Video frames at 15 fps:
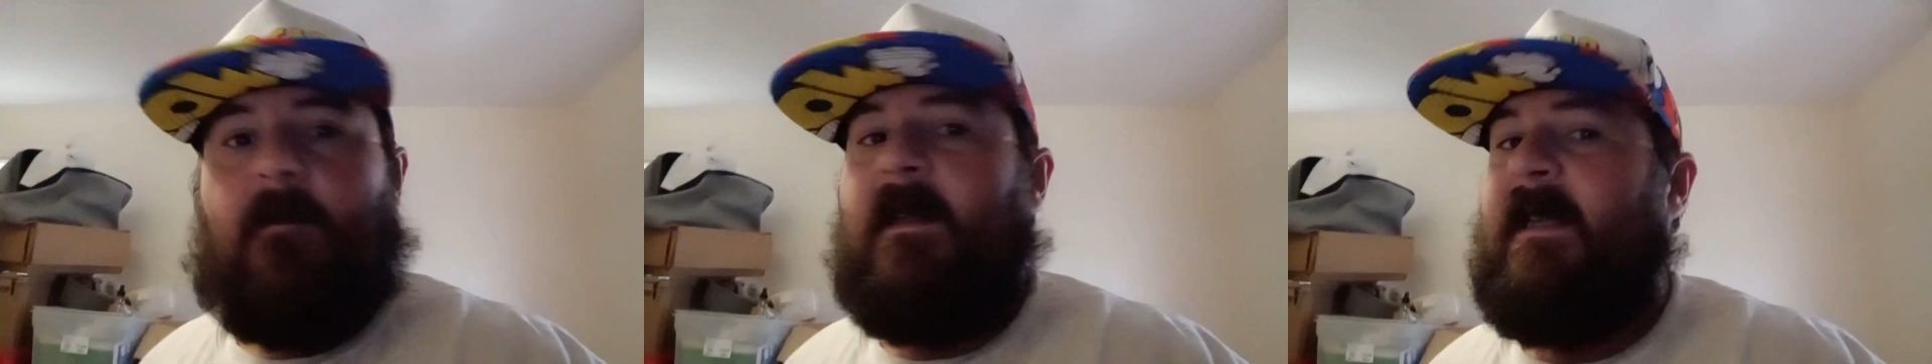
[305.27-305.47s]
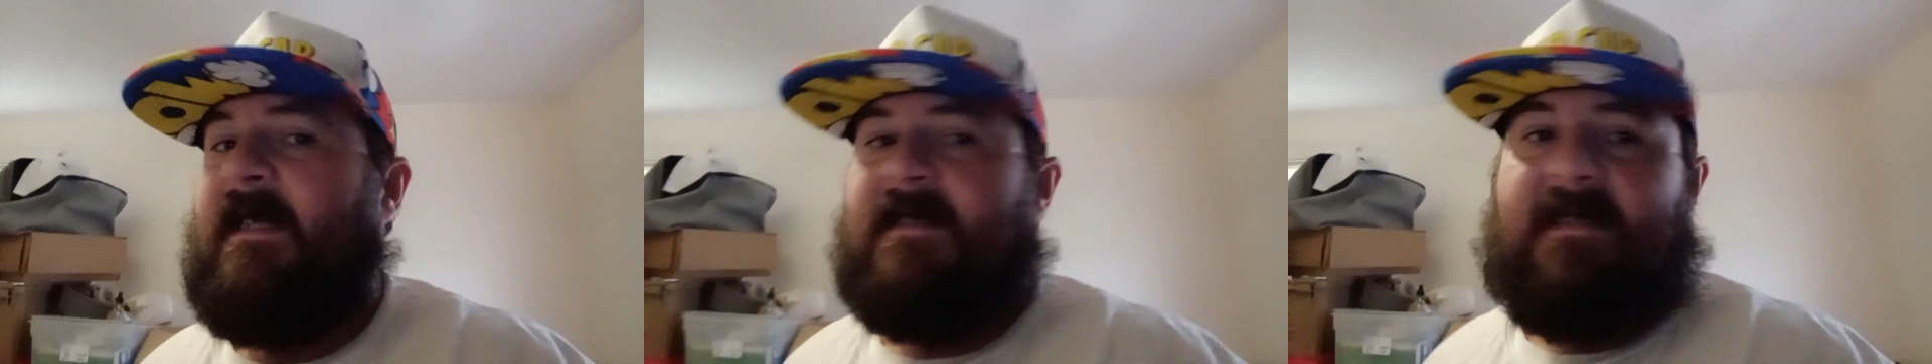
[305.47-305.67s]

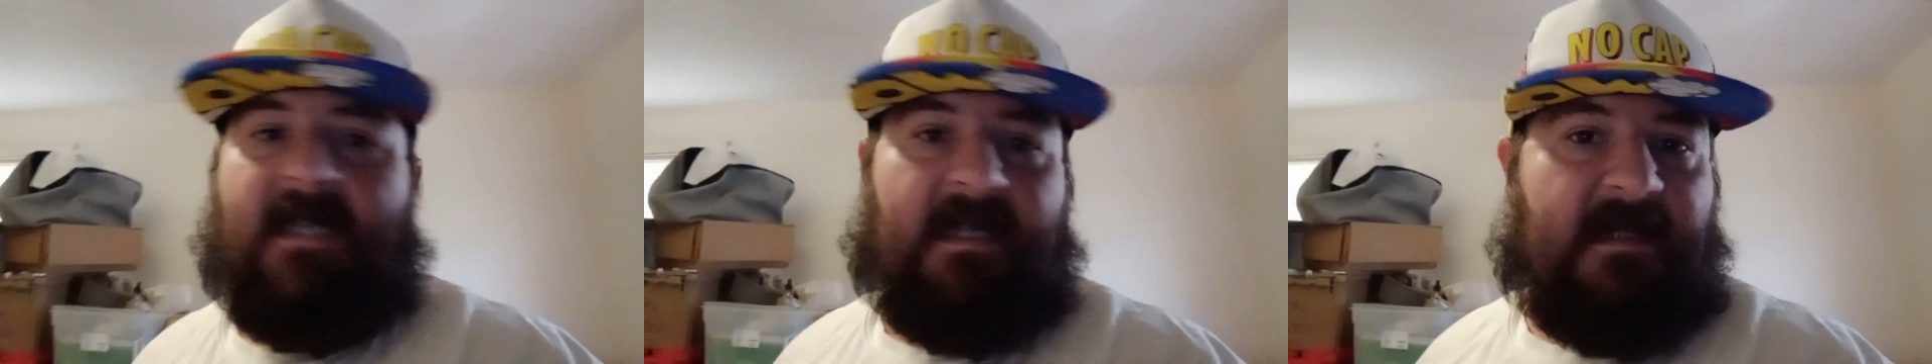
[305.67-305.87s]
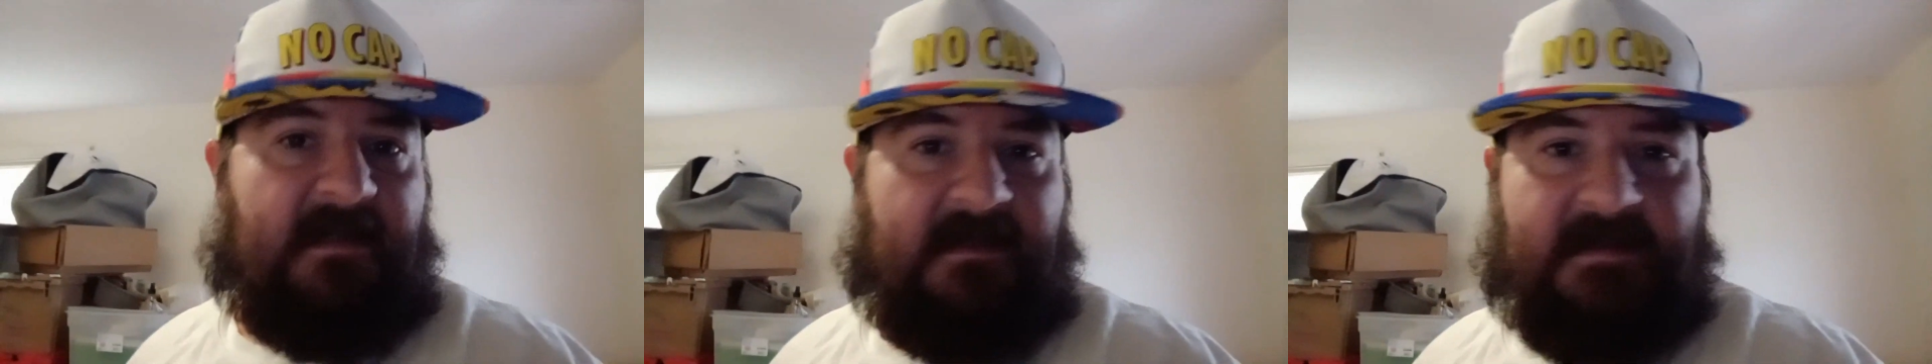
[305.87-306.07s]
It is
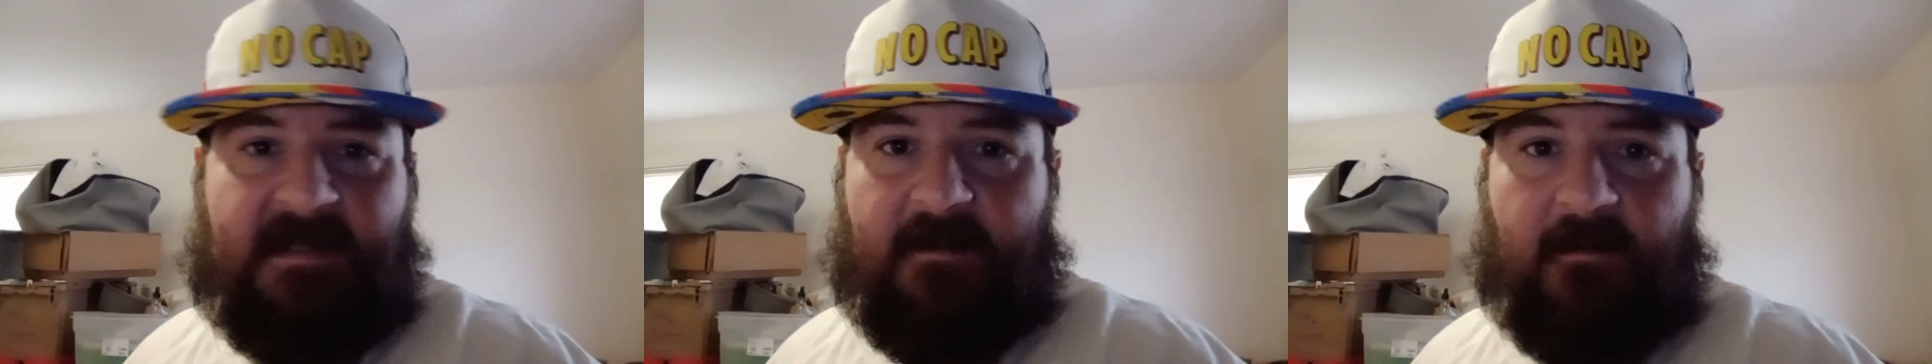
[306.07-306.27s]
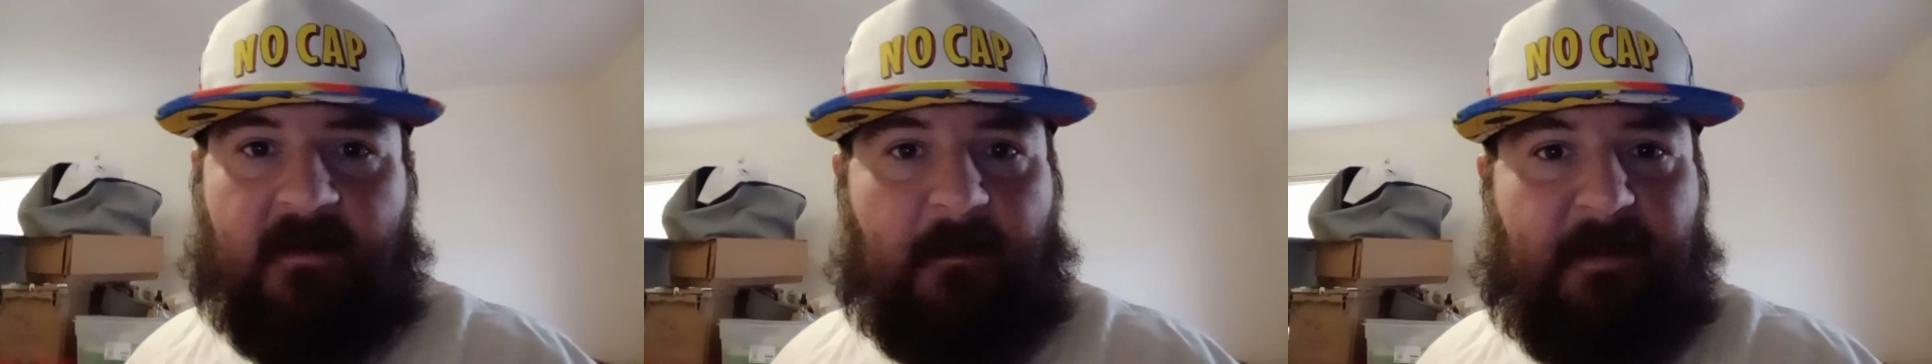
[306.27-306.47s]
not
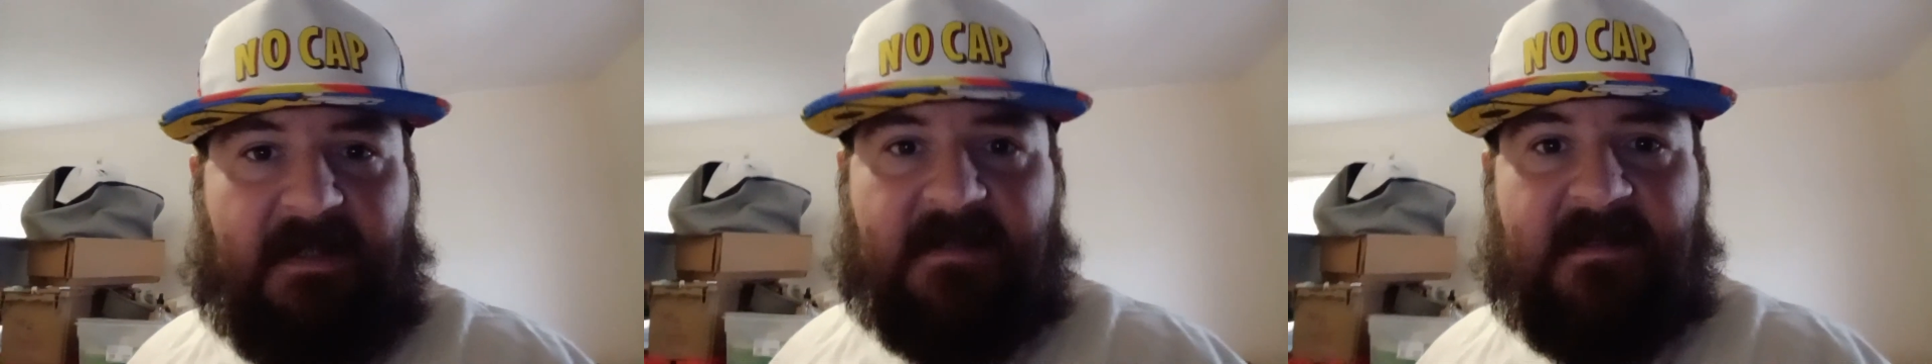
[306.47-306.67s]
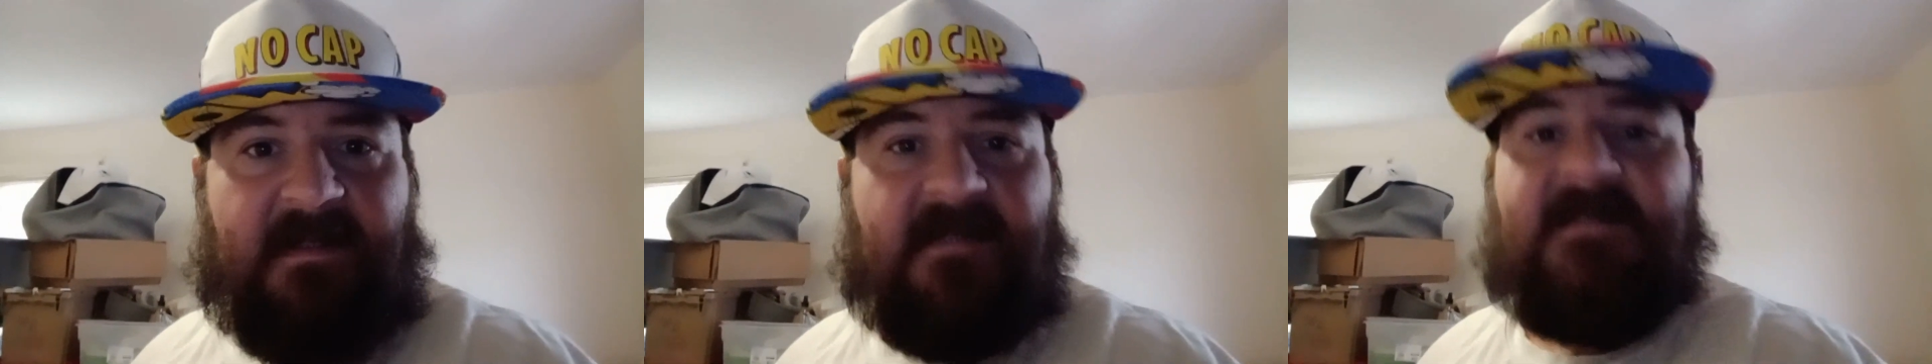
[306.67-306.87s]
considered a
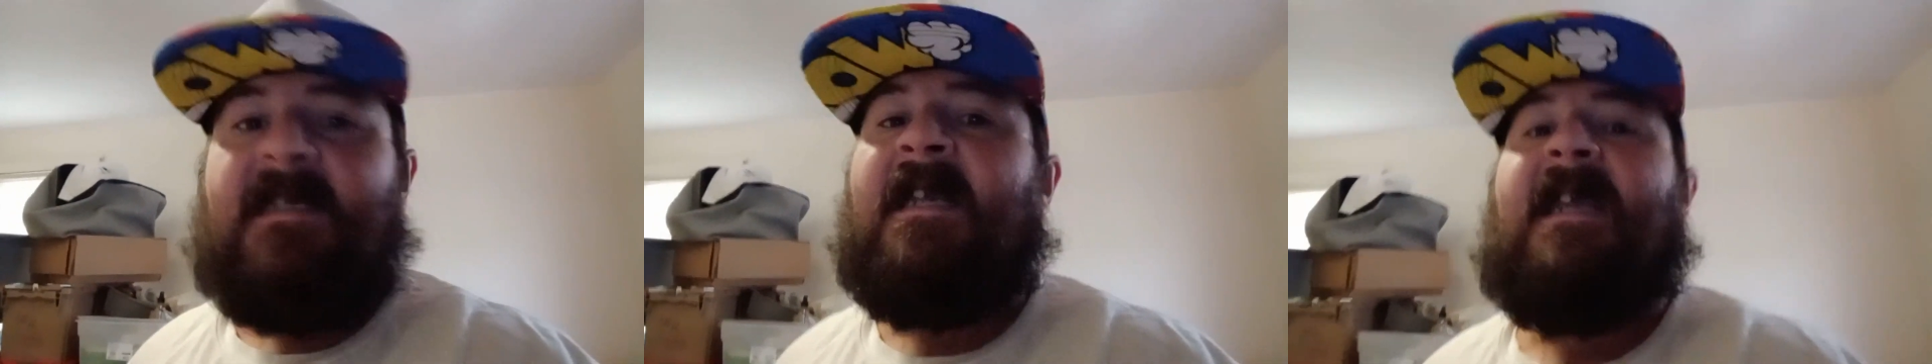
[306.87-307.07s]
business.